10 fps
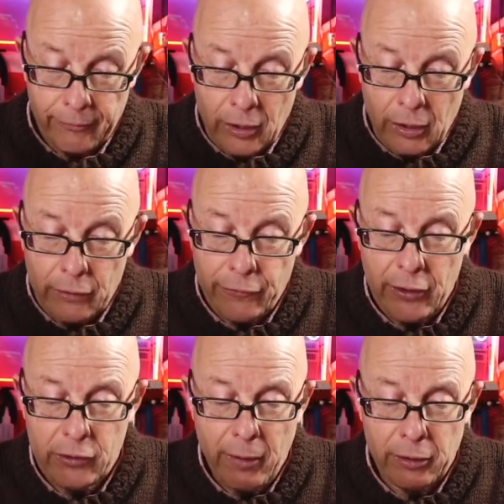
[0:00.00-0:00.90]
The
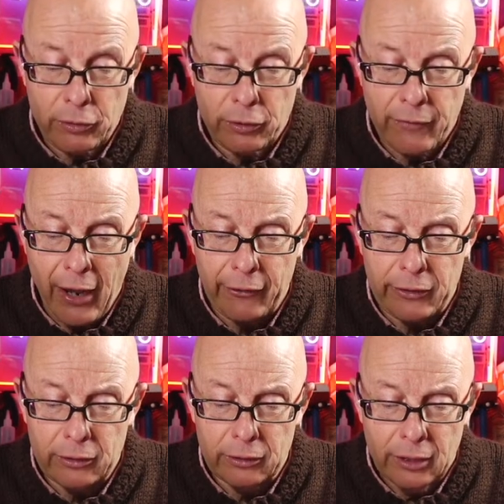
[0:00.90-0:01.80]
first mention of
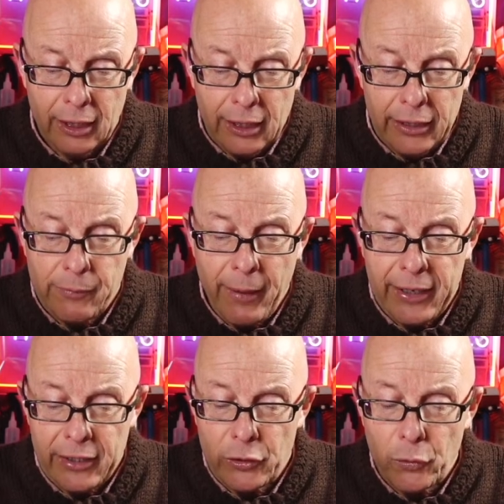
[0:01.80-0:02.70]
Arundel is
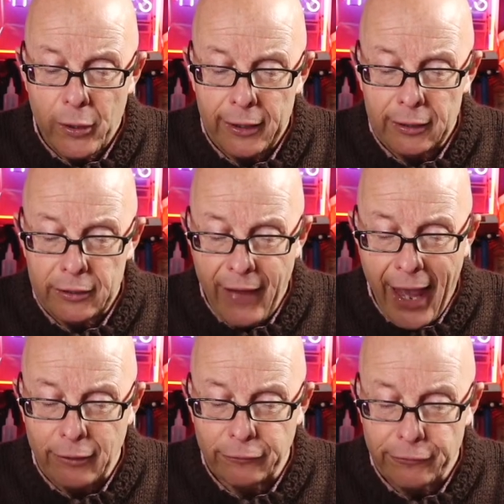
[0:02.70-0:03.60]
made in the will of
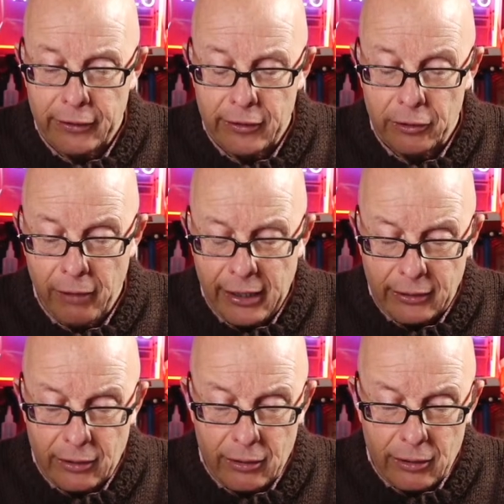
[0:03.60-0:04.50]
Alfred the
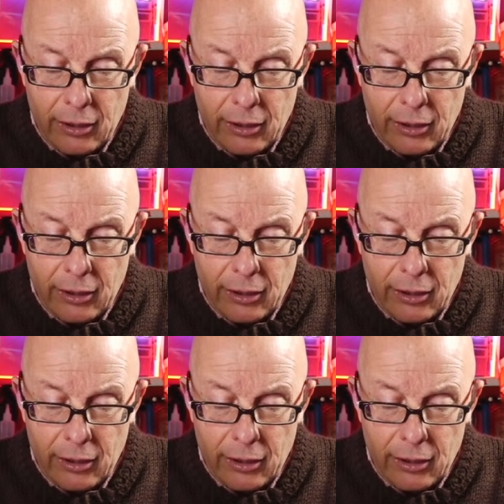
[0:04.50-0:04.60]
Great.